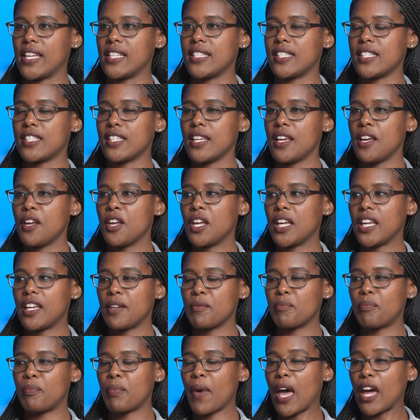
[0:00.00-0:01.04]
It's
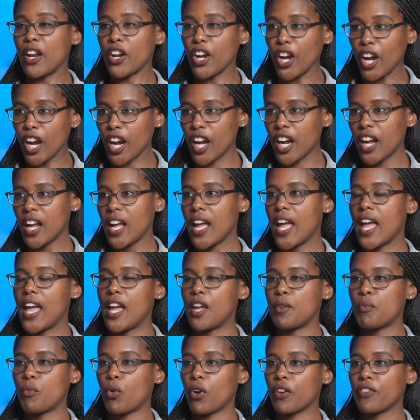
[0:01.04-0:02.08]
better
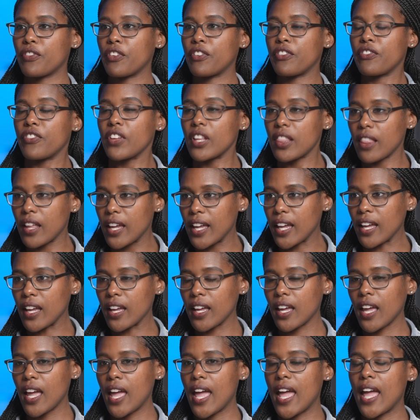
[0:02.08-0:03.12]
and more
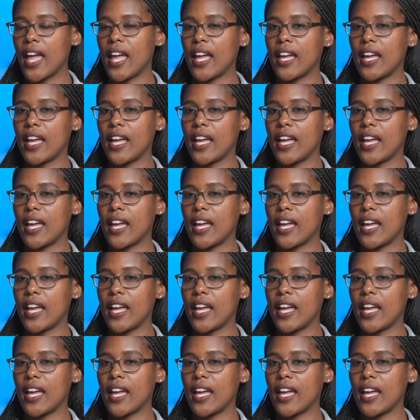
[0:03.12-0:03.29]
fulfilling